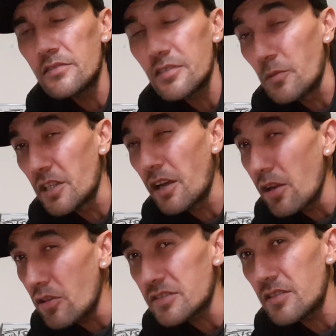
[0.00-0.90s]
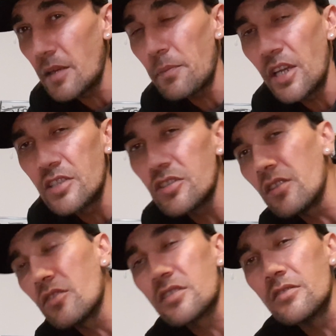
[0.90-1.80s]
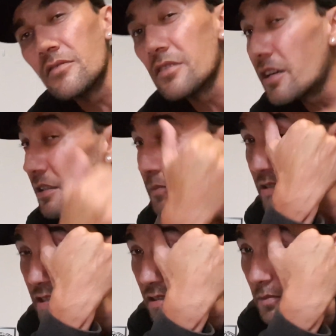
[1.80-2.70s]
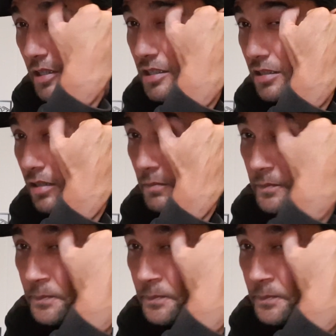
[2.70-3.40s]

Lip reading: So when I lost that page, I lost a good 90% of my income.